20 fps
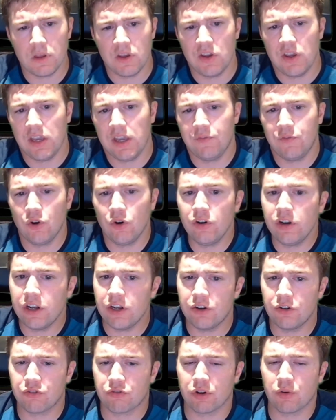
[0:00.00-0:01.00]
If you're in an
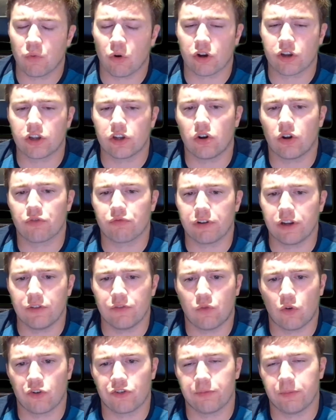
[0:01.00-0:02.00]
industry working on
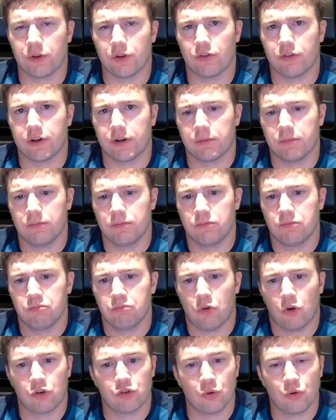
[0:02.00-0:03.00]
reinforcement learning,
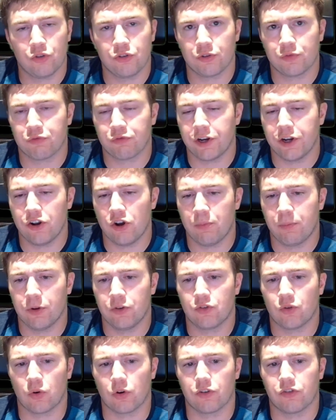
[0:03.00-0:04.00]
our tools are free and open
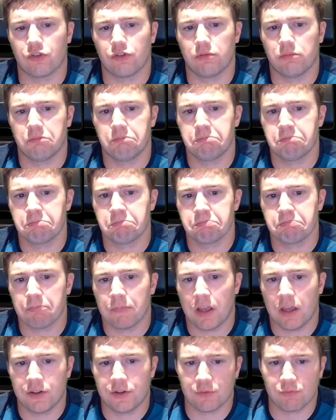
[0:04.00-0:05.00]
source.
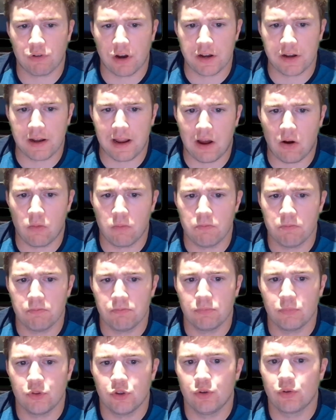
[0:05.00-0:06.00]
As of right now,
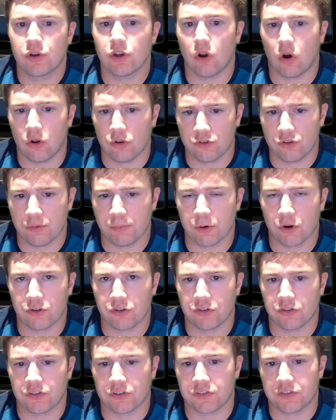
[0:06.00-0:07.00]
you can also
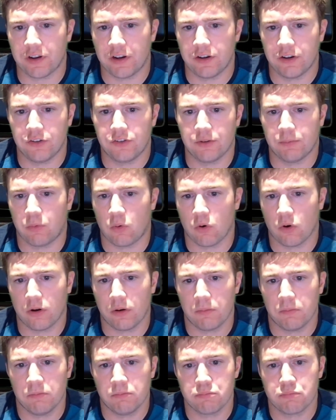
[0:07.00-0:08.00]
purchase extended
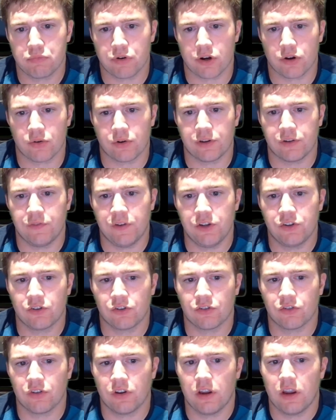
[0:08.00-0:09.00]
support, priority
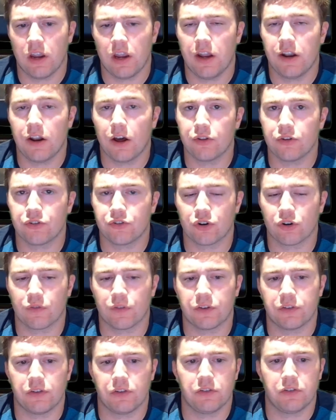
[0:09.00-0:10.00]
features, and other
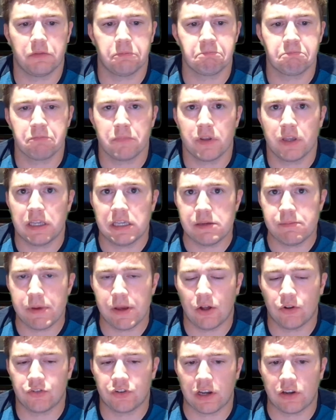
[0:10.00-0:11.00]
services.
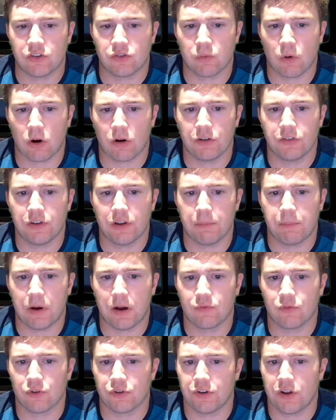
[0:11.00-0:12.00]
Email
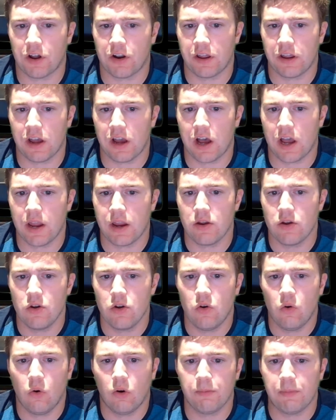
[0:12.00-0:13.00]
jsuarez@puffer.ai
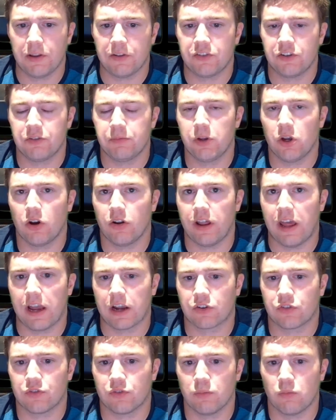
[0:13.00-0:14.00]
or message me on
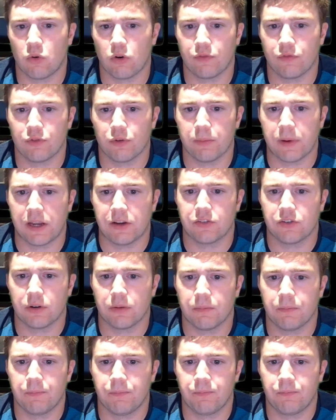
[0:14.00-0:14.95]
X for more information.